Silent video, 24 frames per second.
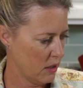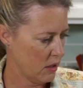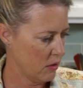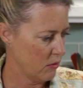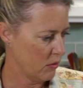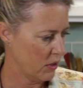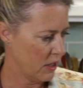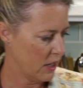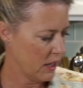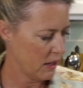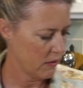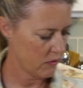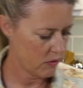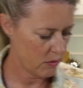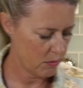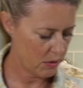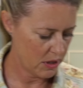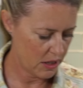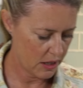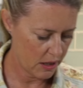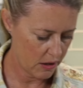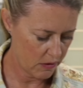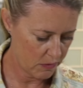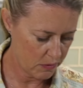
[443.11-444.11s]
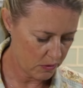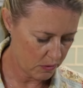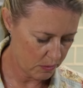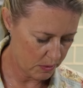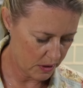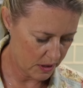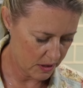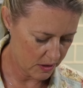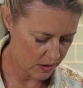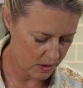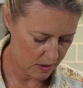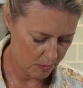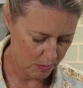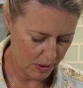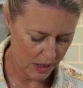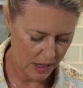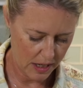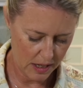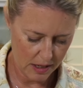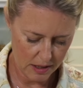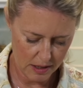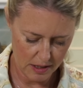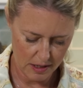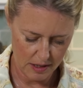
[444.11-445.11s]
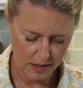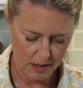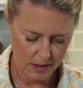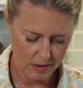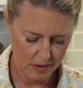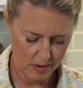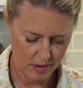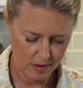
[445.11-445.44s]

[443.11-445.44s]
We have to be careful because the pan is